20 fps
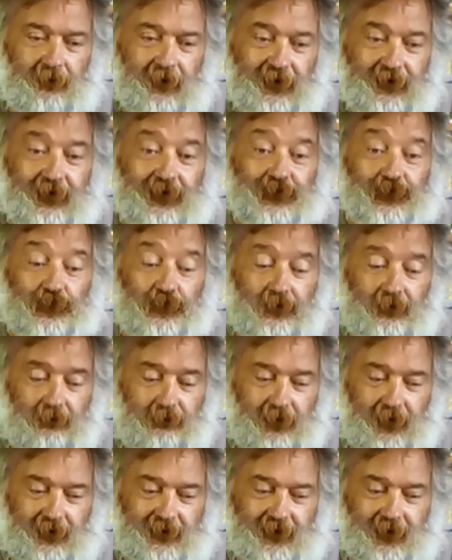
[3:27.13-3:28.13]
initial
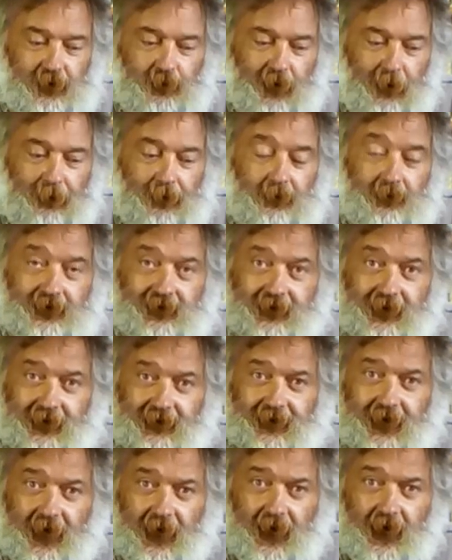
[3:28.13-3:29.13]
personal weapon was an
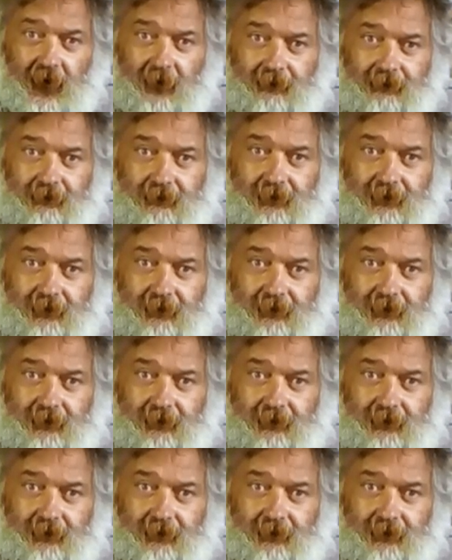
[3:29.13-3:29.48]
SLR,